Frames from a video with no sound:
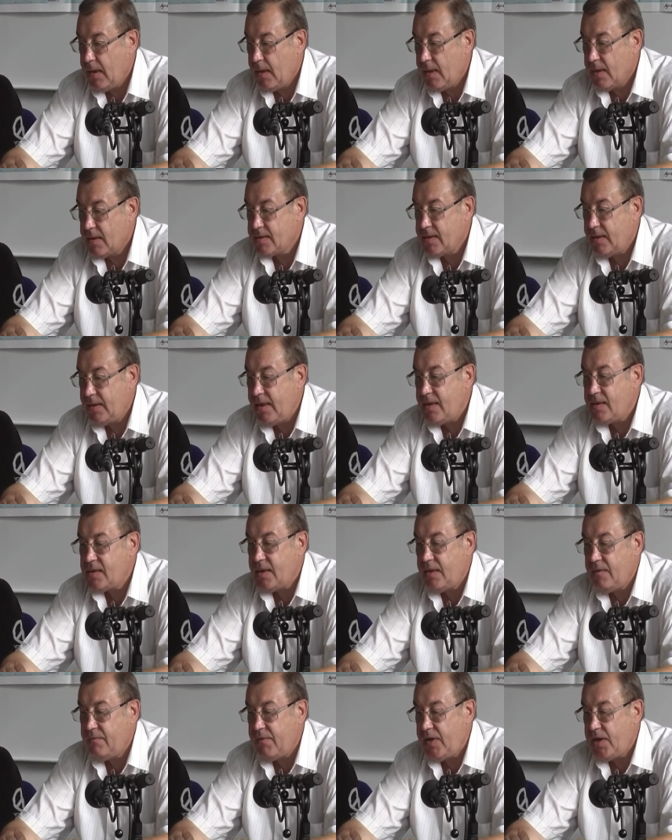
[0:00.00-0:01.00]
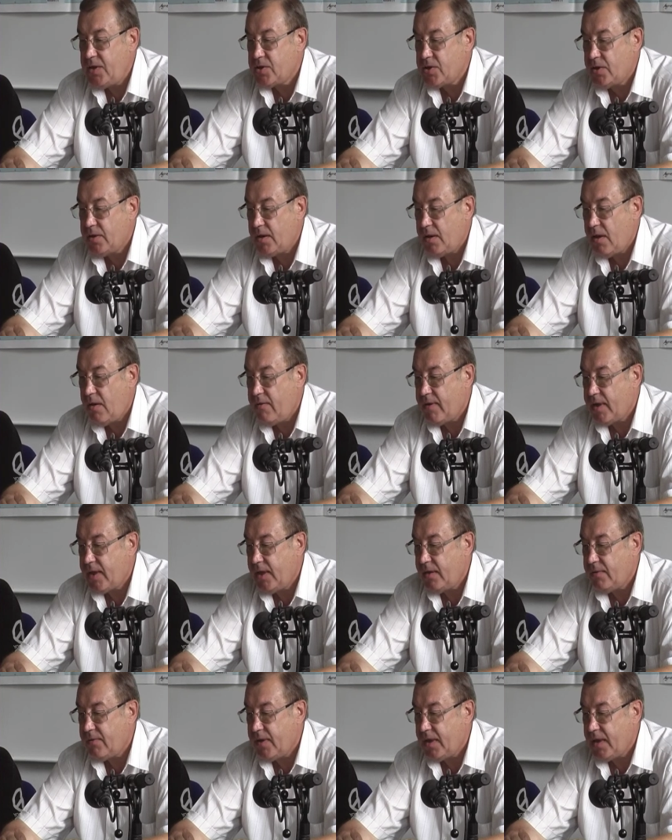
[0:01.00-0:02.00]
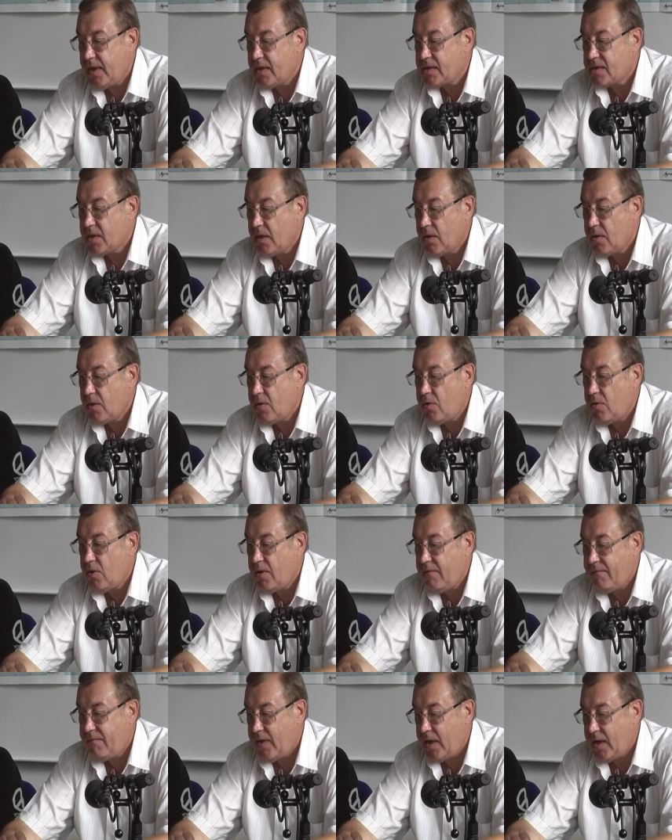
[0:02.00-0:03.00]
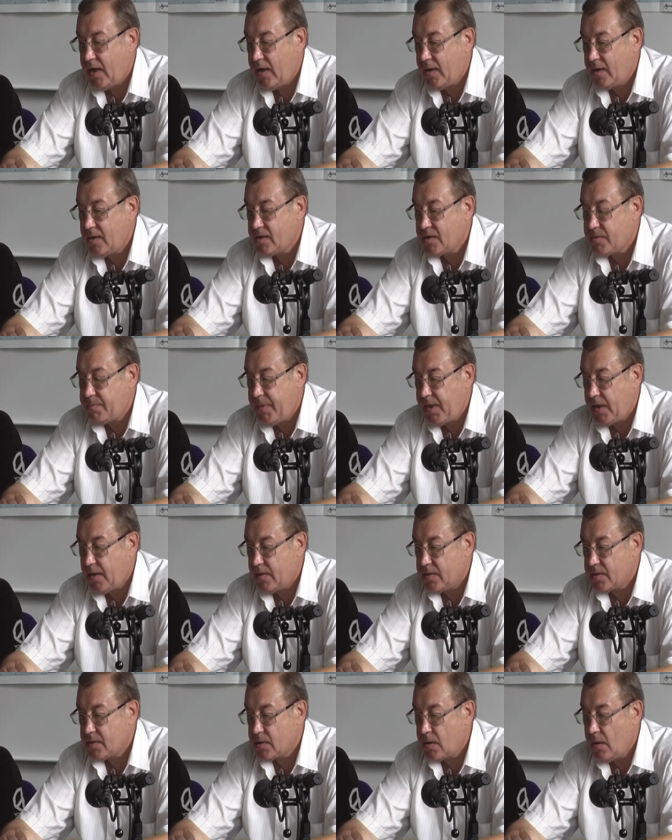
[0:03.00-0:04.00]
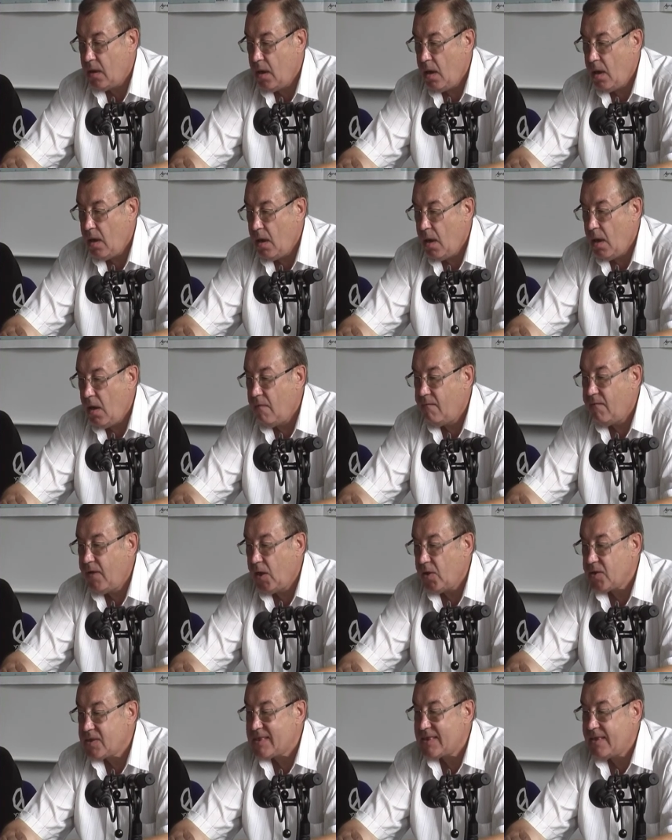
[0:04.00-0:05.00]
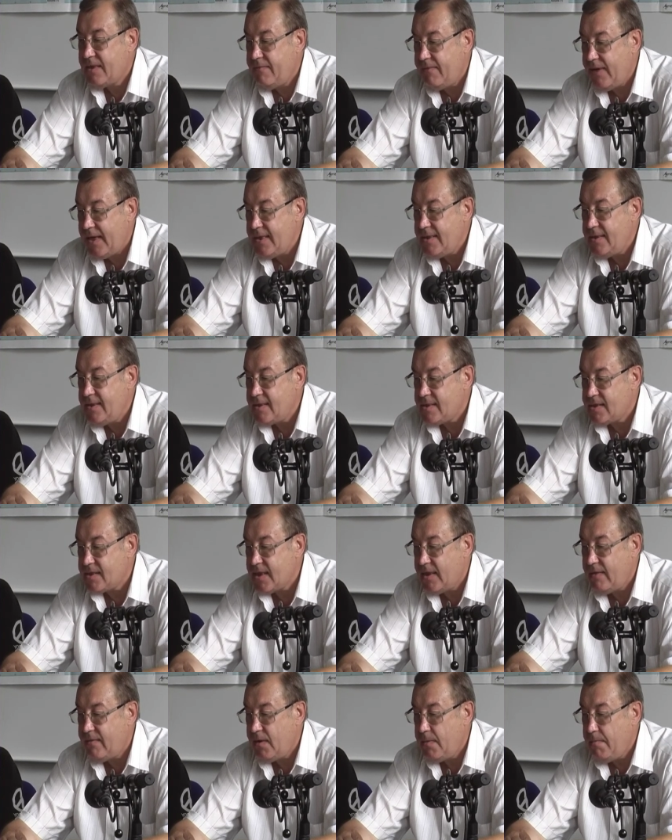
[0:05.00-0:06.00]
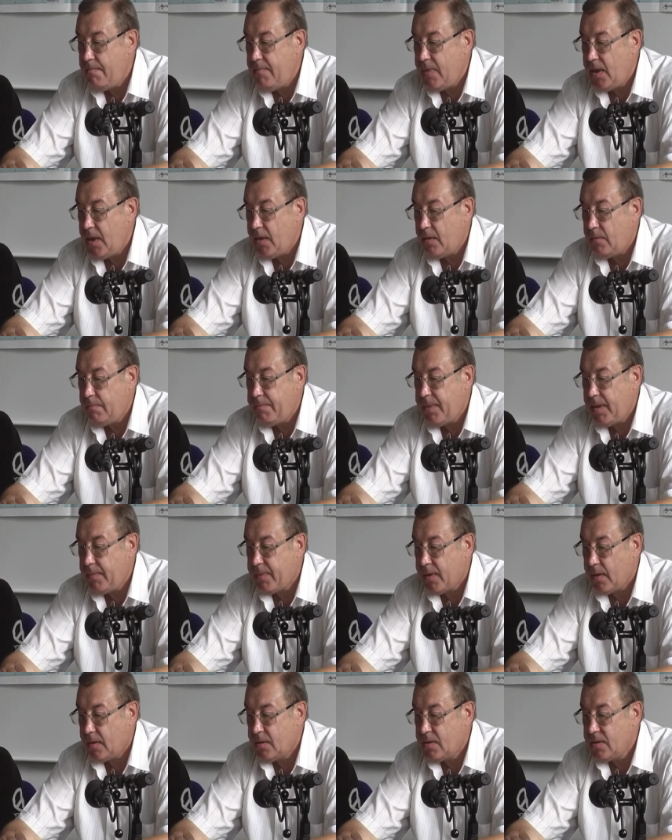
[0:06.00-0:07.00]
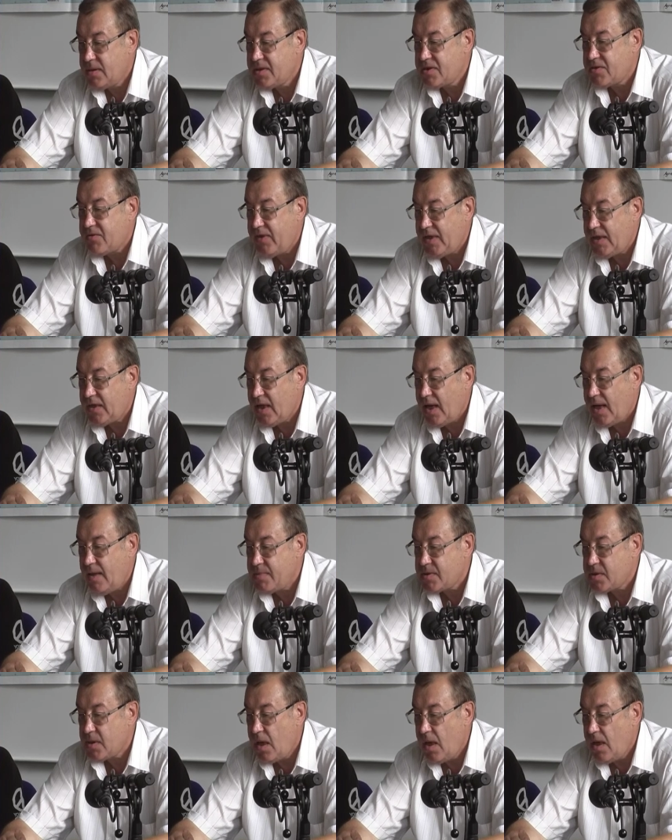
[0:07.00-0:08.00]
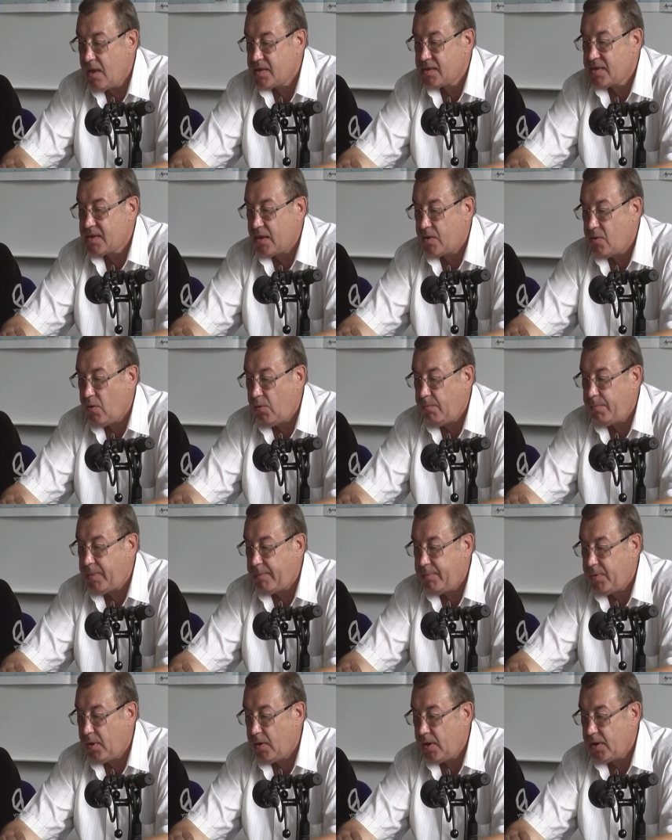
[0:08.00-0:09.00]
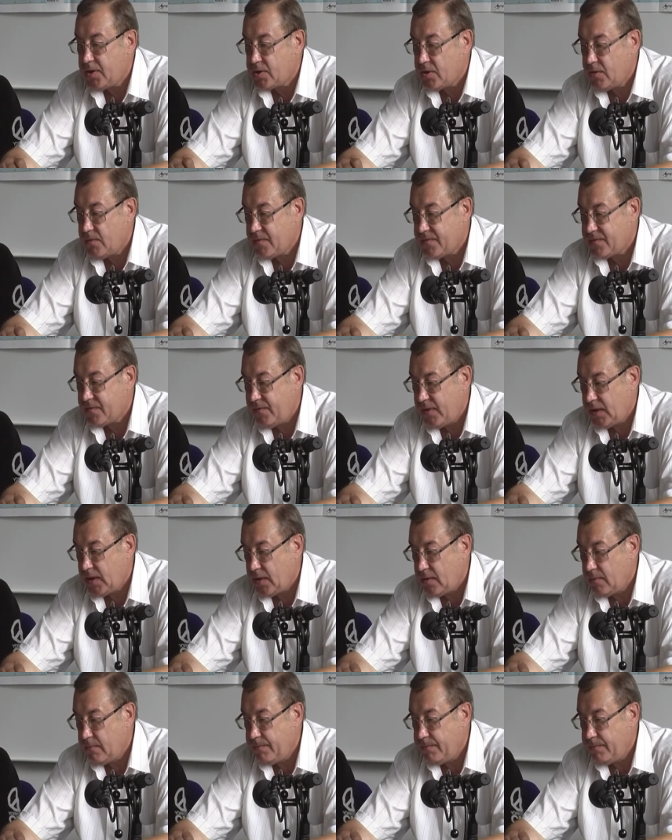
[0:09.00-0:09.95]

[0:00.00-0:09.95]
The Nazi invasion in our country has a horrifying experience. We lost 27 million people, three times the whole population of Sweden.